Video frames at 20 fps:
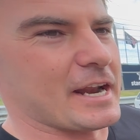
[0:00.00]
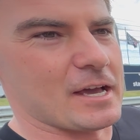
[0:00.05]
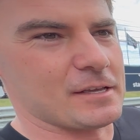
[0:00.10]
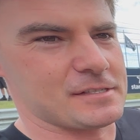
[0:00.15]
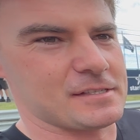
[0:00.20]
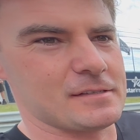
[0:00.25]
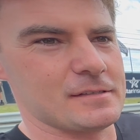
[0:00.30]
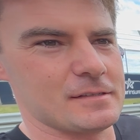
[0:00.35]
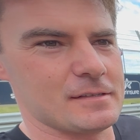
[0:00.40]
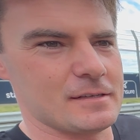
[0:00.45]

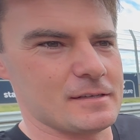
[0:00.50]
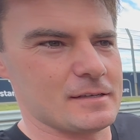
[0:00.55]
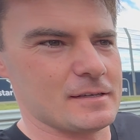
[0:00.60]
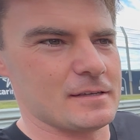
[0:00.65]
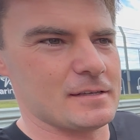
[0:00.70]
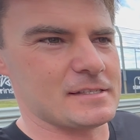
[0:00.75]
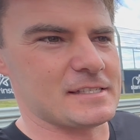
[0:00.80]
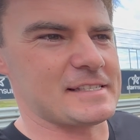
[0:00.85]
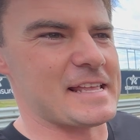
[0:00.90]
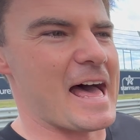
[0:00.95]

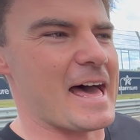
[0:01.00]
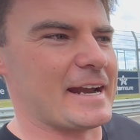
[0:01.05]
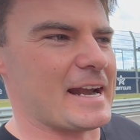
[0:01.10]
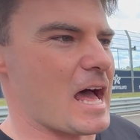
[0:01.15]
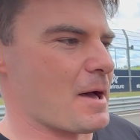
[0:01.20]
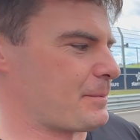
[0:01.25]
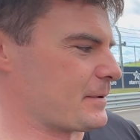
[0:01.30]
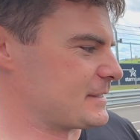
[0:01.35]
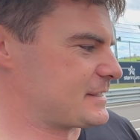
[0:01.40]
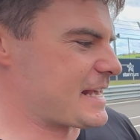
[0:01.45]
to start it
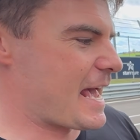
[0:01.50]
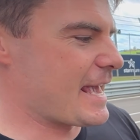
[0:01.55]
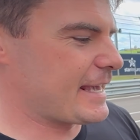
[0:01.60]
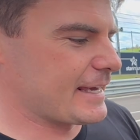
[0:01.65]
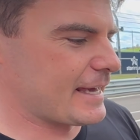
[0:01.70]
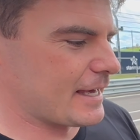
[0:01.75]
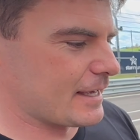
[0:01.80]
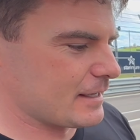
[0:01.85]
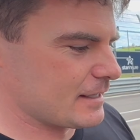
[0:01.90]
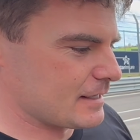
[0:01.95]
up and
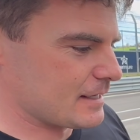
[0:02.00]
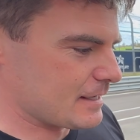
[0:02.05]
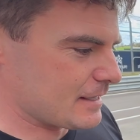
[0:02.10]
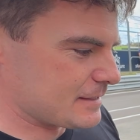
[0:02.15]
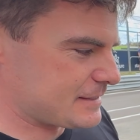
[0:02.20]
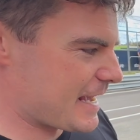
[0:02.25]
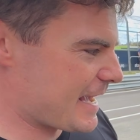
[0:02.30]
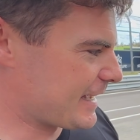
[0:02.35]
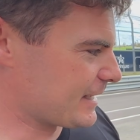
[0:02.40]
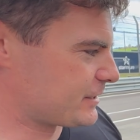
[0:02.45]
take it to
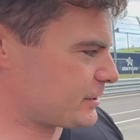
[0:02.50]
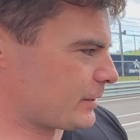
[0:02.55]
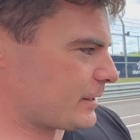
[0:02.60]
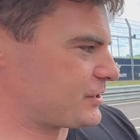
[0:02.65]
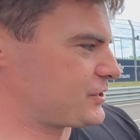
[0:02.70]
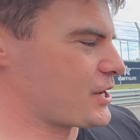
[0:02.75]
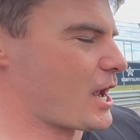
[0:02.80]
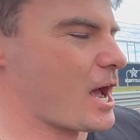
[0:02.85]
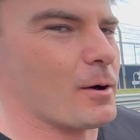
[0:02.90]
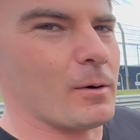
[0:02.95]

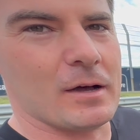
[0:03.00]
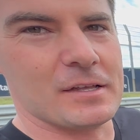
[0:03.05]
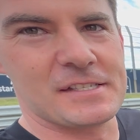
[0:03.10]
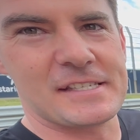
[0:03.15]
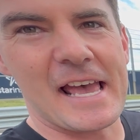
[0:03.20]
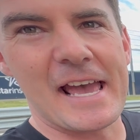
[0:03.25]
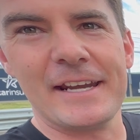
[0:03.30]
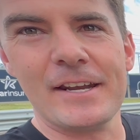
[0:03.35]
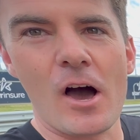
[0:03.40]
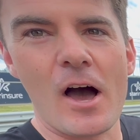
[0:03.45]
a show on
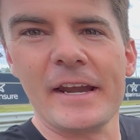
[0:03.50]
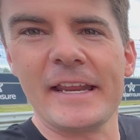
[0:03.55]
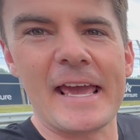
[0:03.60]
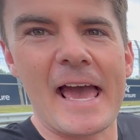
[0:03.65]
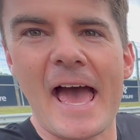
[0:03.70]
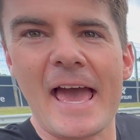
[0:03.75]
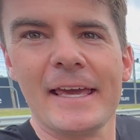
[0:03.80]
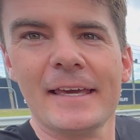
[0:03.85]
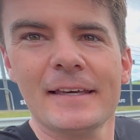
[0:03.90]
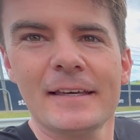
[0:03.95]
say
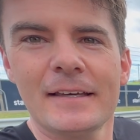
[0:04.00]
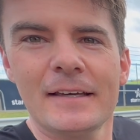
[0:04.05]
98.